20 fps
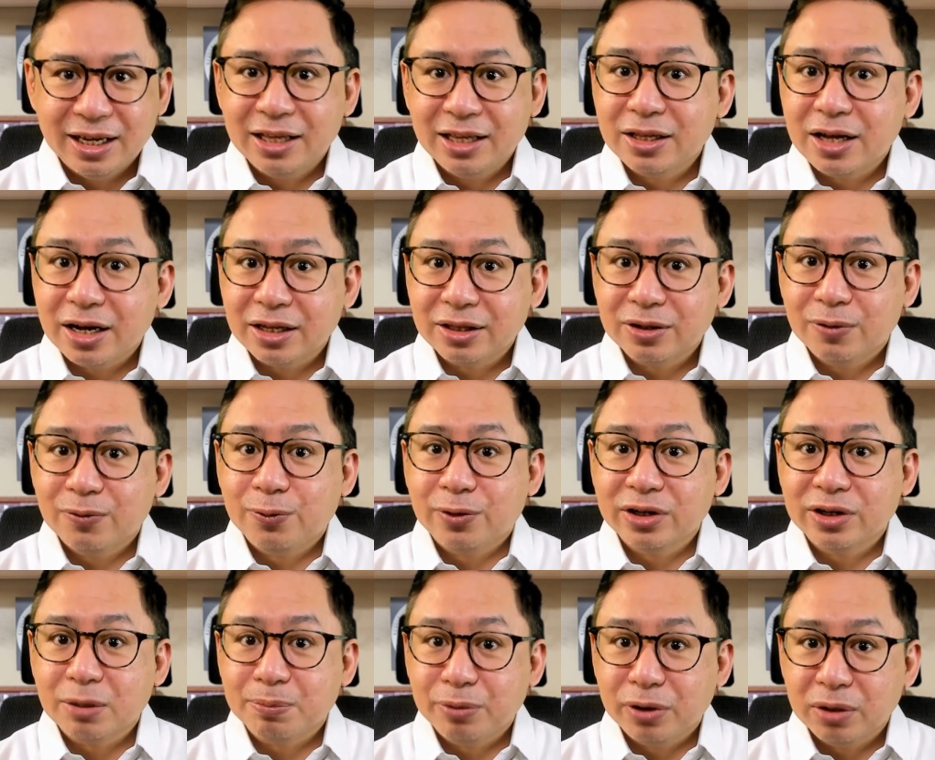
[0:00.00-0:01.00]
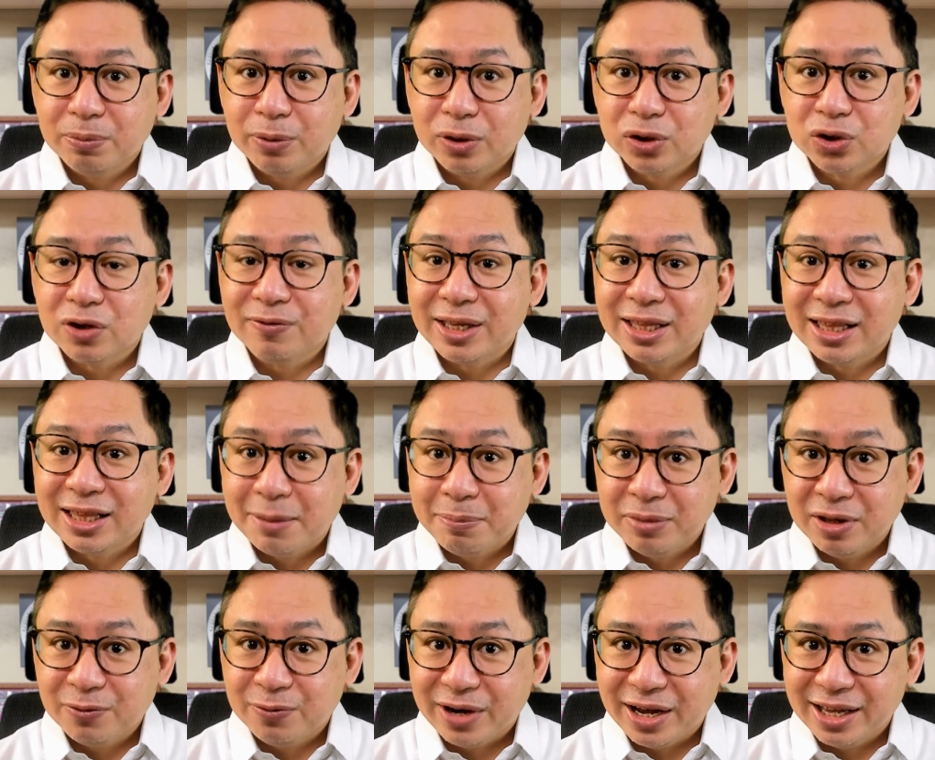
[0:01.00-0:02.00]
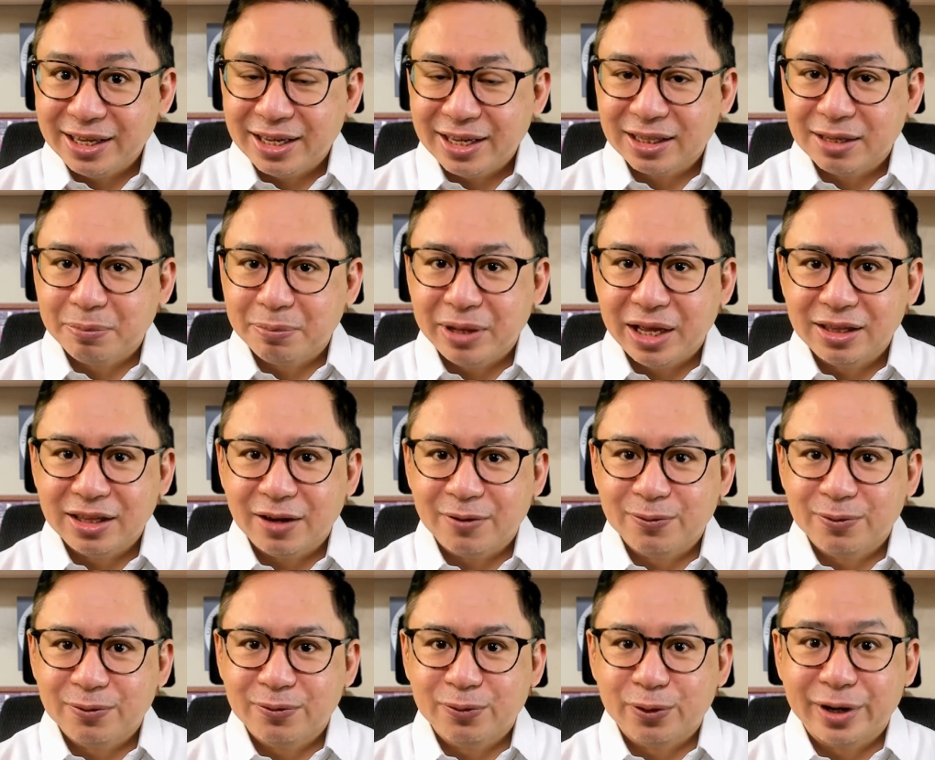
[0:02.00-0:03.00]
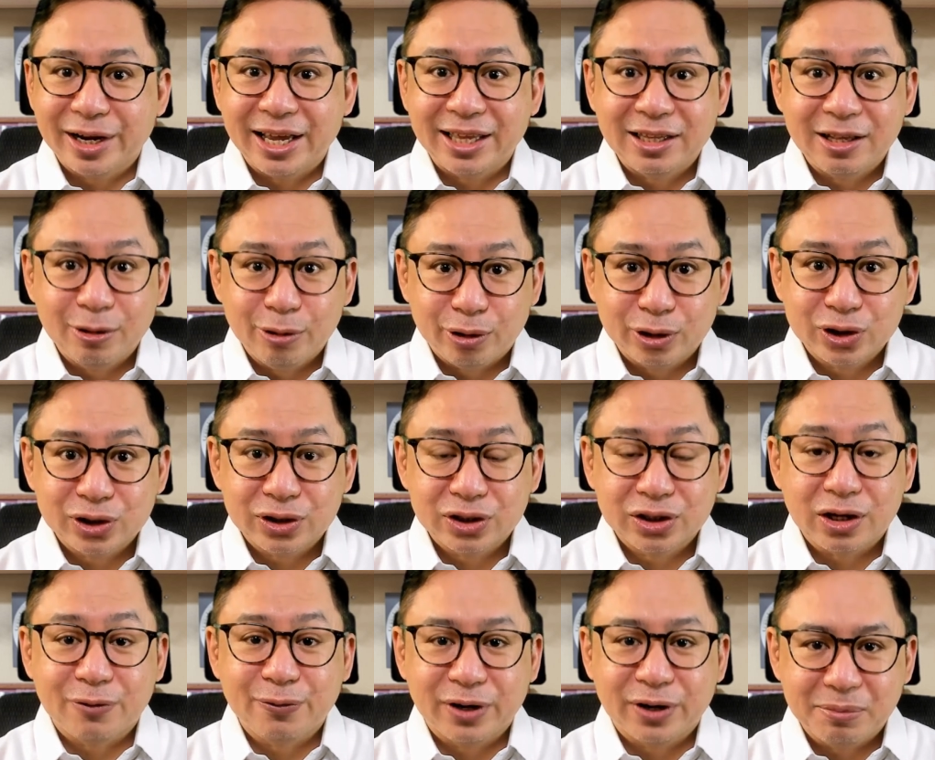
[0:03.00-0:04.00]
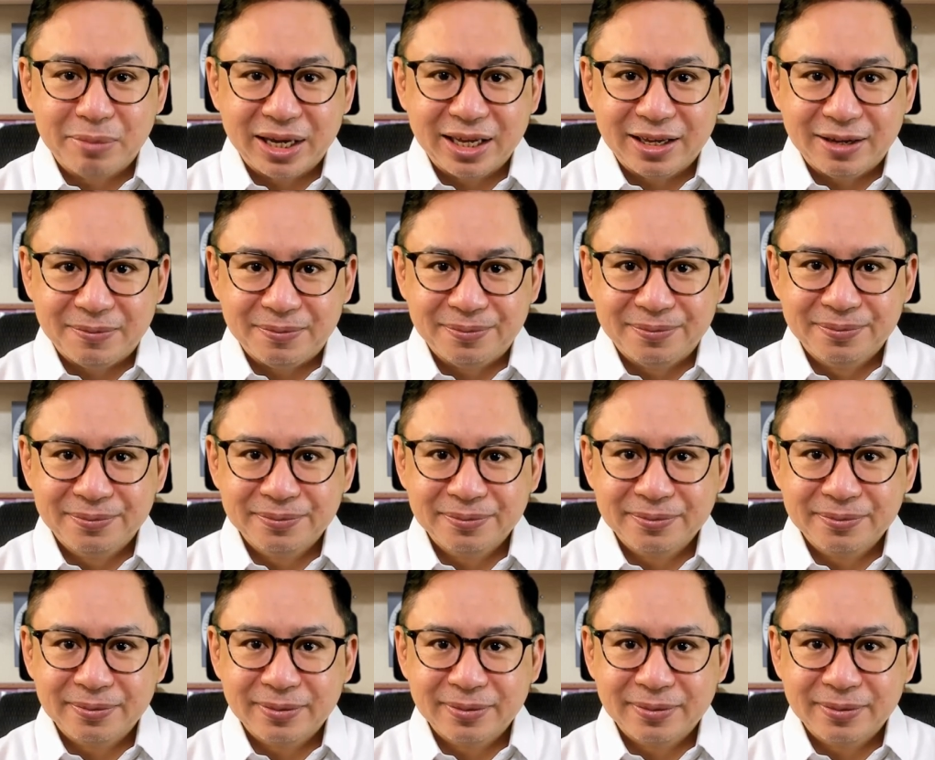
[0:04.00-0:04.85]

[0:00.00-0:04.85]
and not for the purpose of indemnifying the plaintiff for any loss suffered by him.